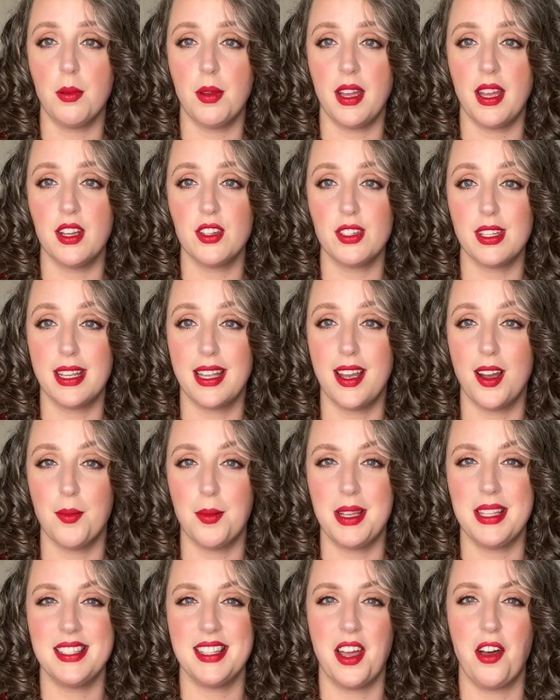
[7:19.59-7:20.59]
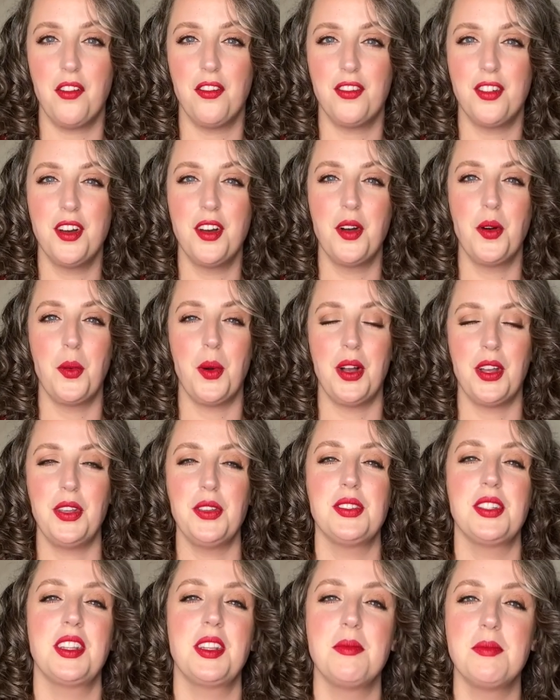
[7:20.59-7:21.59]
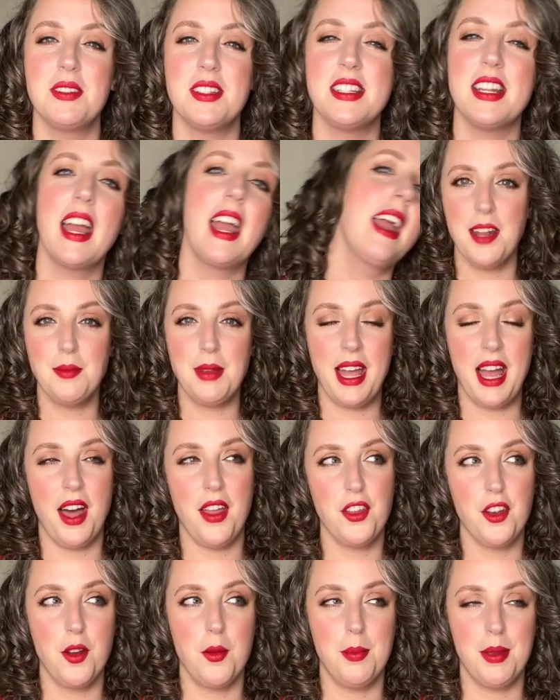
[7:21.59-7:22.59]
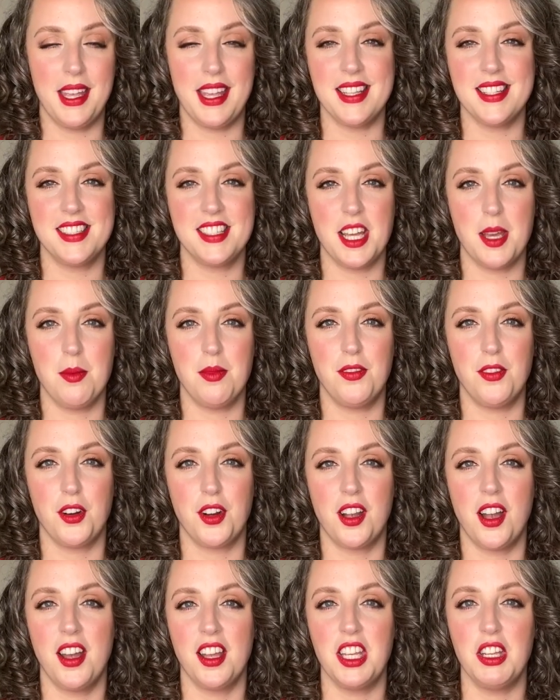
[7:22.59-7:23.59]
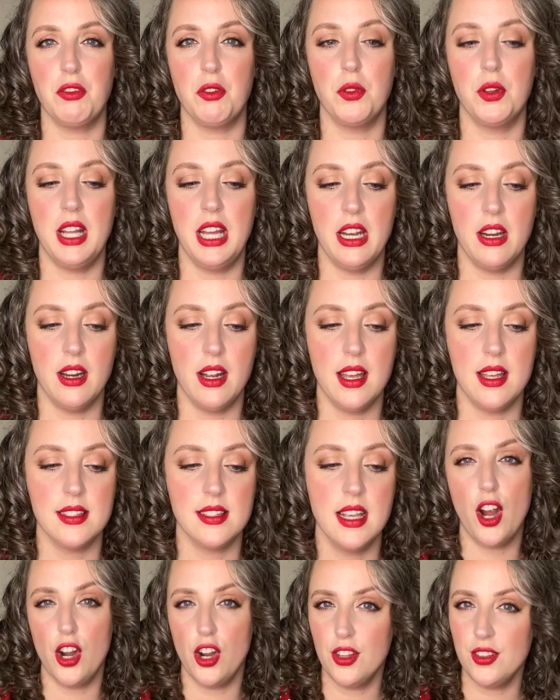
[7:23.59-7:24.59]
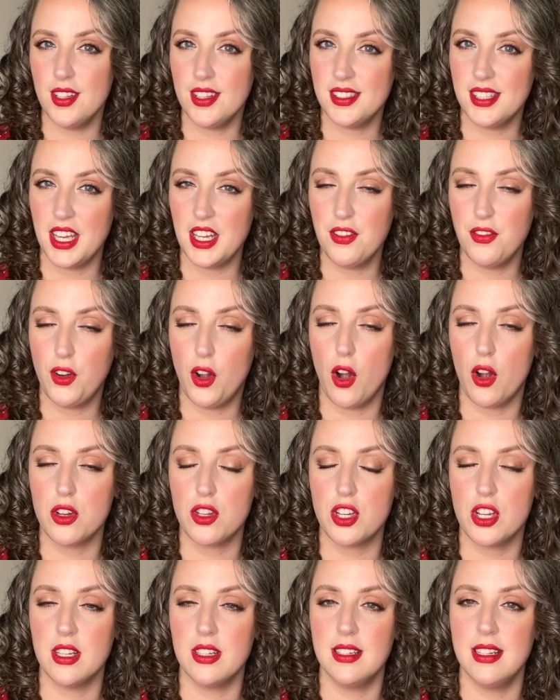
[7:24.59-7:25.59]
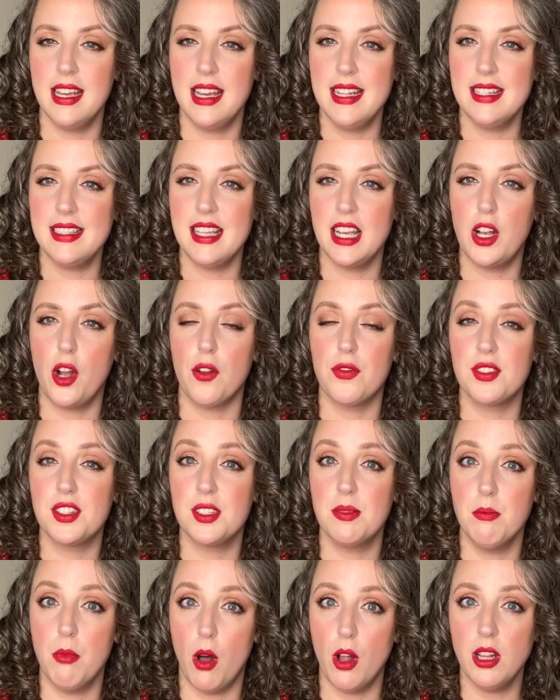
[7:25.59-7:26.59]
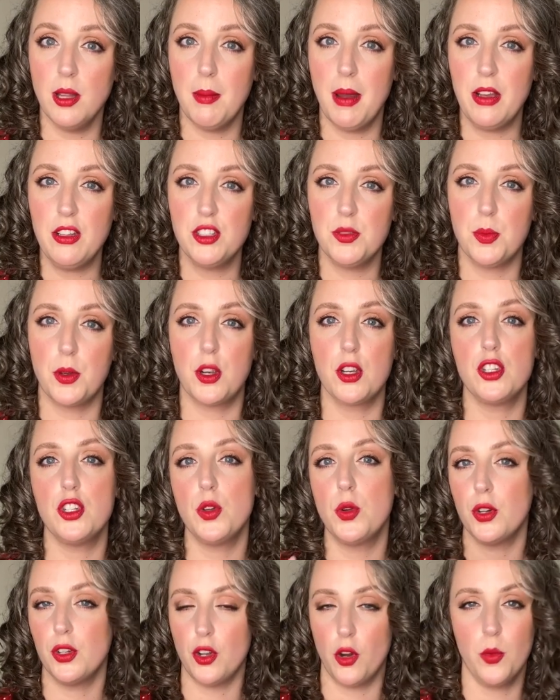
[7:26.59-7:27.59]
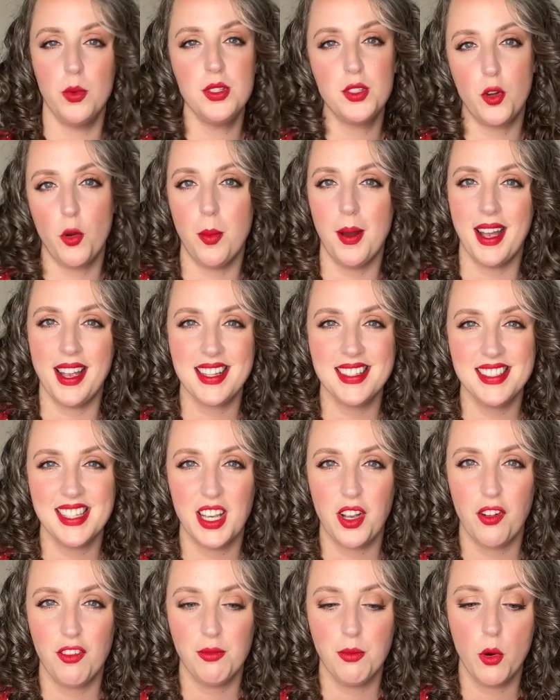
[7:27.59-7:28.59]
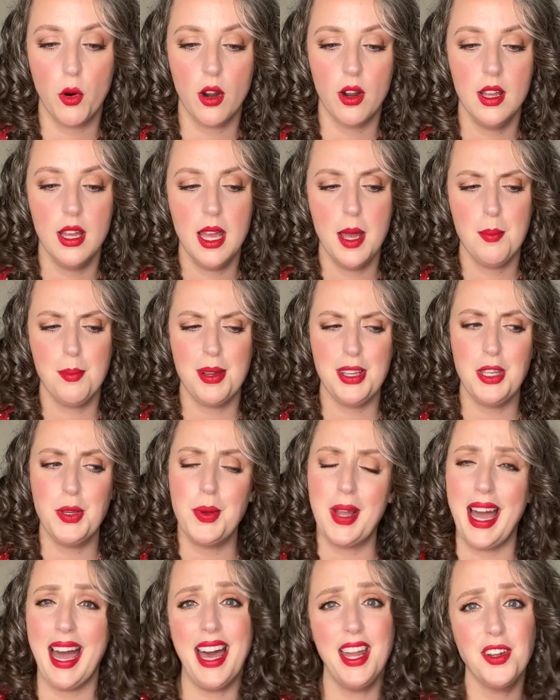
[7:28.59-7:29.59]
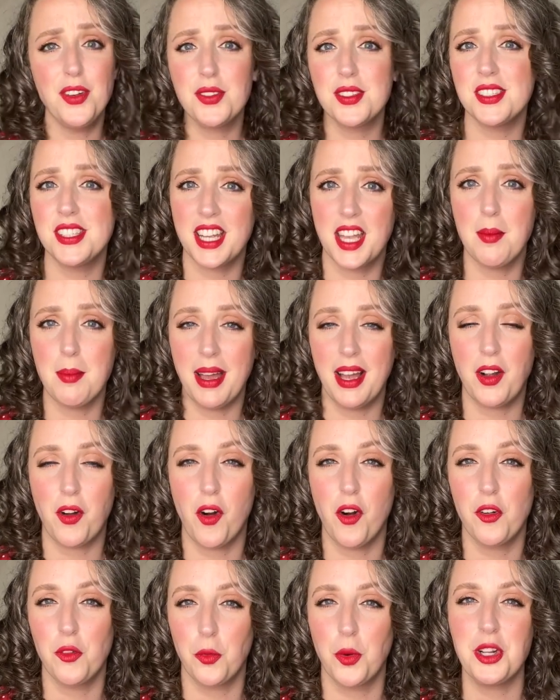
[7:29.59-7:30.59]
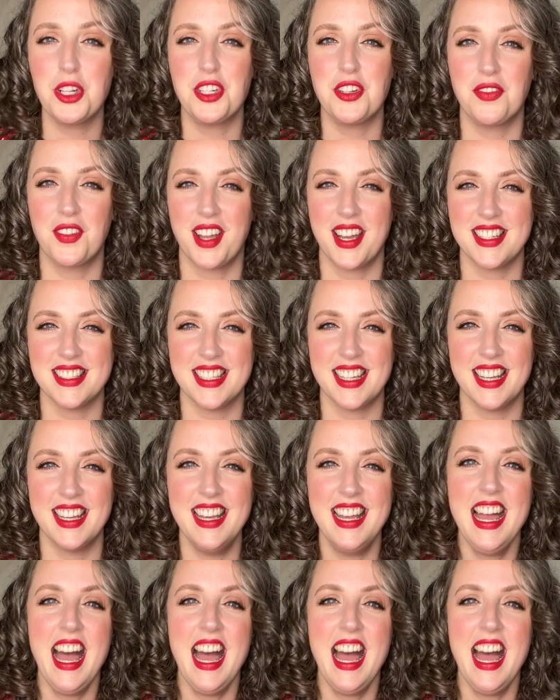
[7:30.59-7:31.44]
I actually cut myself while using them today. And my other biggest tip for cutting your own hair is around on the side of caution, take off small amounts because you can always go back and take off more, but you cannot stick it back on once you've cut it.